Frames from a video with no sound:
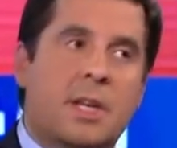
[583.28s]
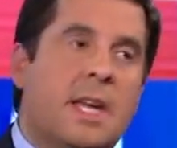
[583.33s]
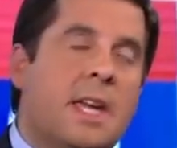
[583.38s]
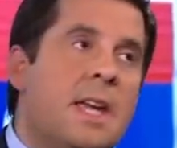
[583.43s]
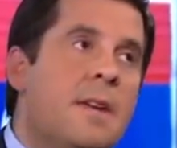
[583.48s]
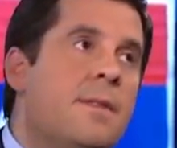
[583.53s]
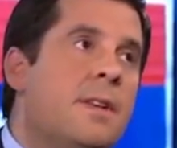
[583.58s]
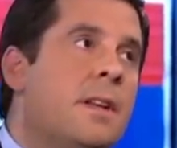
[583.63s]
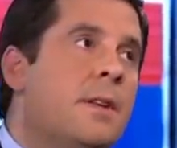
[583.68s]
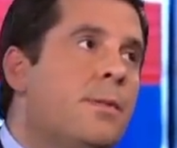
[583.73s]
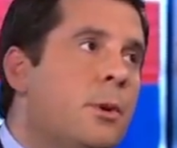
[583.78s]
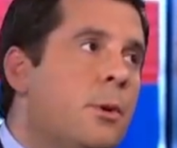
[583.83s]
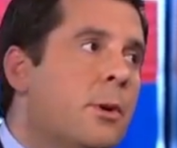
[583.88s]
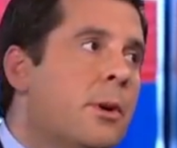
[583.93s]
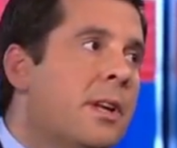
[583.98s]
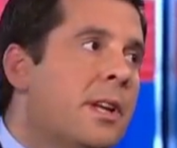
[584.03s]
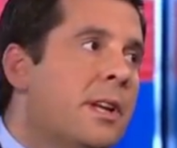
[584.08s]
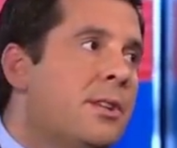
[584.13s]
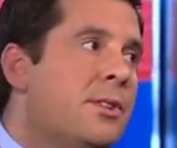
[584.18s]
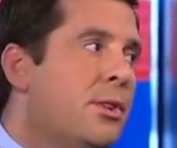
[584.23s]
even if you were
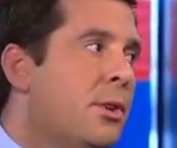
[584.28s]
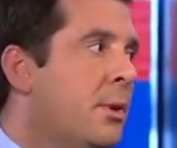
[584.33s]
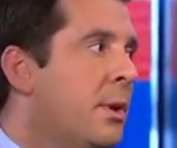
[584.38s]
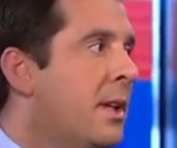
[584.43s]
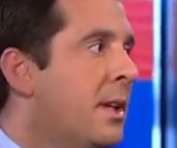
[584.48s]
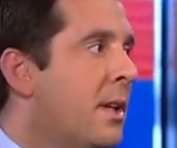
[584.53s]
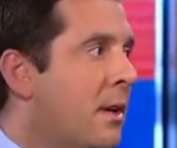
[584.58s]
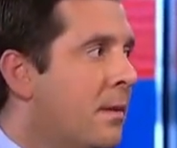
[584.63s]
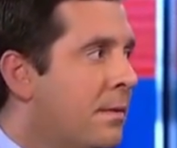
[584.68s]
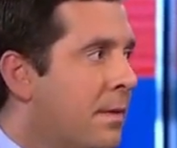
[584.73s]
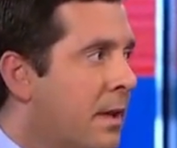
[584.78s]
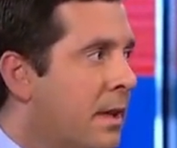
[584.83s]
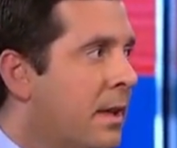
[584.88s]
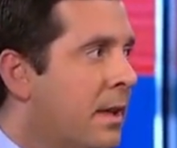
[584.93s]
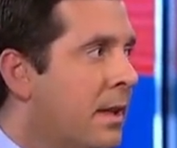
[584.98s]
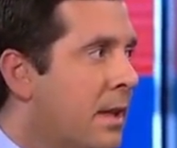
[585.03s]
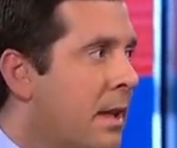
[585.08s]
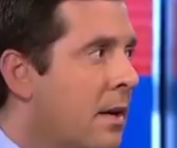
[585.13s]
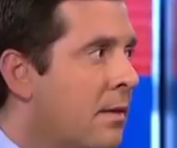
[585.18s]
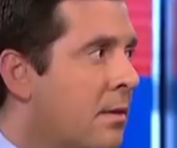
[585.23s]
going to do it on funding
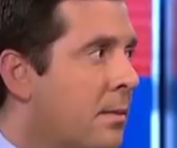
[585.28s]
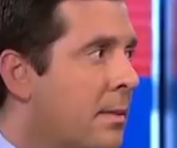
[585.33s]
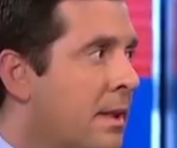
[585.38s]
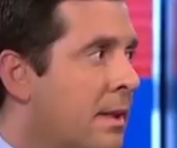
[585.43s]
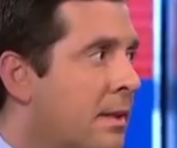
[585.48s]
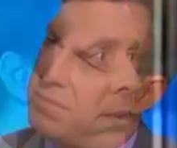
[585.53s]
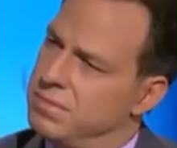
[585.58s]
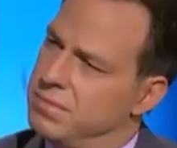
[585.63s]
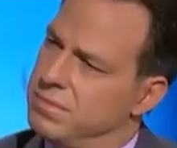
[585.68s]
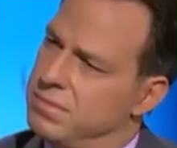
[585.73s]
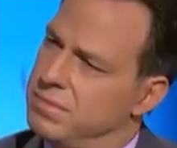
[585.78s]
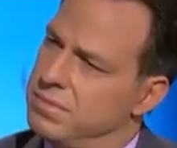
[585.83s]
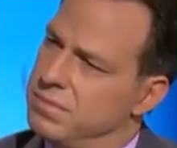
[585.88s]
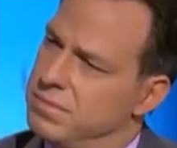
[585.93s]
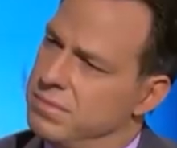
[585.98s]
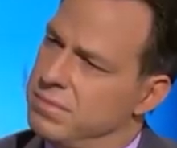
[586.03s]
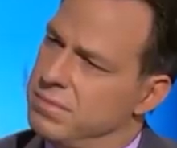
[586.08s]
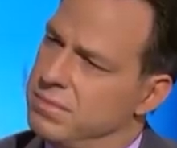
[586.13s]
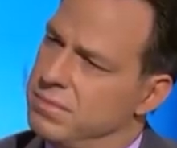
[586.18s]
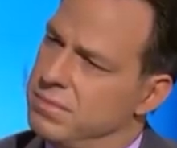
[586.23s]
the government,
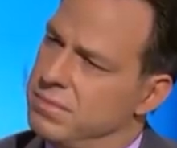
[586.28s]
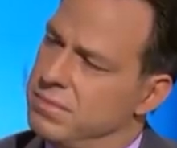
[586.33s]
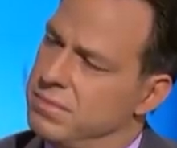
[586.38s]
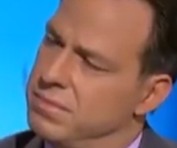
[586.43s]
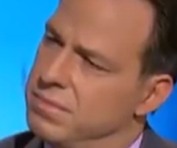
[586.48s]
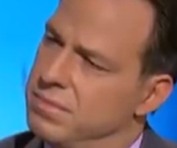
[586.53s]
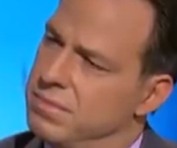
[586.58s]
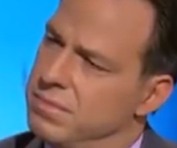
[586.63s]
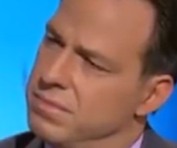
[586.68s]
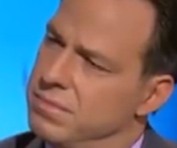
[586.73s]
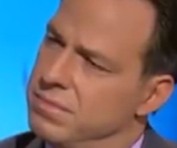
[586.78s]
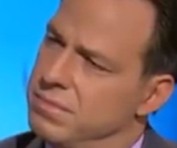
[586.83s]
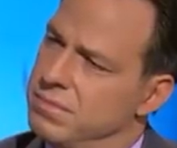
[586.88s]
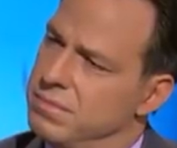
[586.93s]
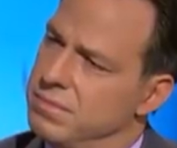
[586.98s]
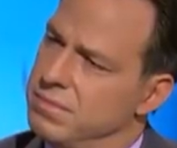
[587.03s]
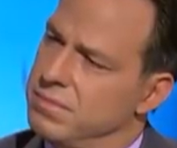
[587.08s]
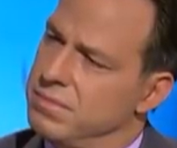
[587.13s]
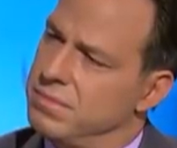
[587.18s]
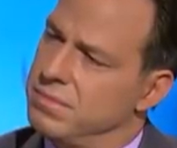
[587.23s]
you don't
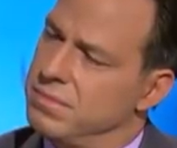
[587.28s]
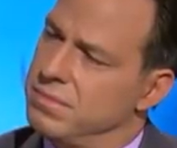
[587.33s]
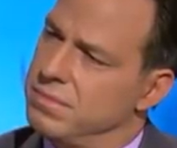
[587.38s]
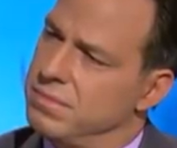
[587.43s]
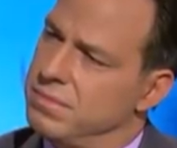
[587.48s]
pick the